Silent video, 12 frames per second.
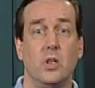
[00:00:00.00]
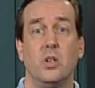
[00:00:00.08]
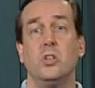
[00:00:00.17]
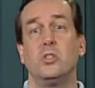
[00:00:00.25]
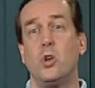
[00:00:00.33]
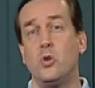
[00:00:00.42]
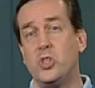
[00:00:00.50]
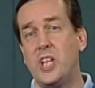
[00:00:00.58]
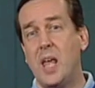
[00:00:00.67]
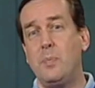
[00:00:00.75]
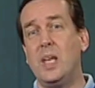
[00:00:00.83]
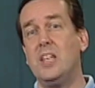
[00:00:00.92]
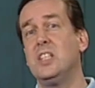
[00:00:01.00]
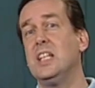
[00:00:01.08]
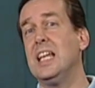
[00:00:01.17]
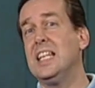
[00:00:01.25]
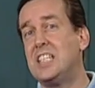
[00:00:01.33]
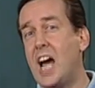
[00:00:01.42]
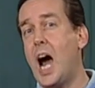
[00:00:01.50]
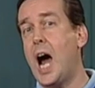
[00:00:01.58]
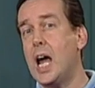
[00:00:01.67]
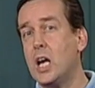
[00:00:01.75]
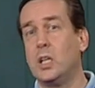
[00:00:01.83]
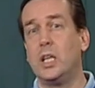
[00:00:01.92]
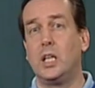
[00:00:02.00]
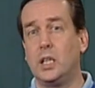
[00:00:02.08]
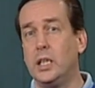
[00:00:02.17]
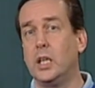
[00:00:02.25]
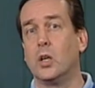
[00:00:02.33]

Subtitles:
So shape isn't entirely clear